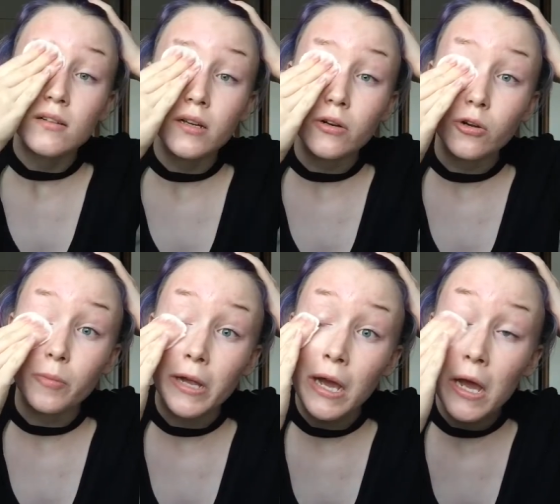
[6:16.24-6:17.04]
I know
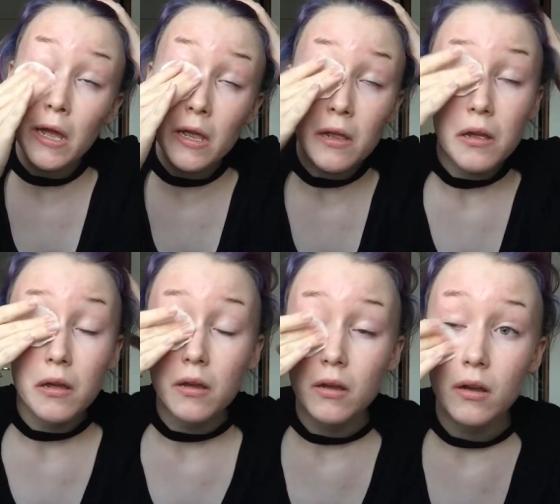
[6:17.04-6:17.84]
my eye
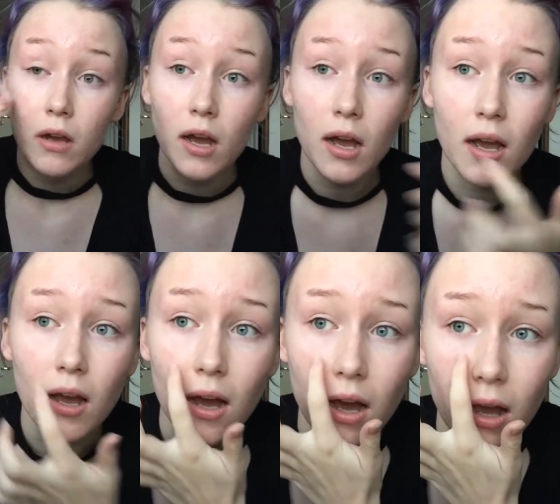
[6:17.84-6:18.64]

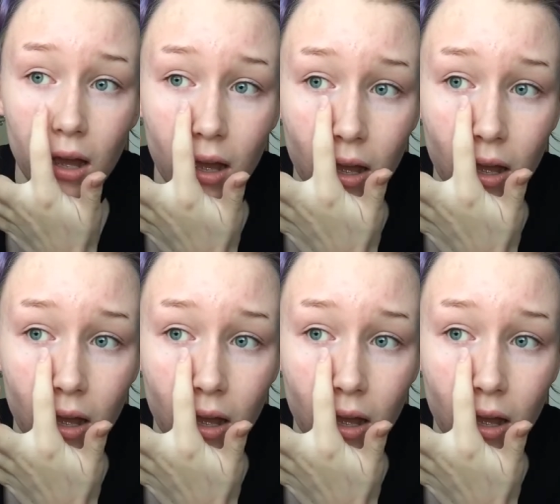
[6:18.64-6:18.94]
ah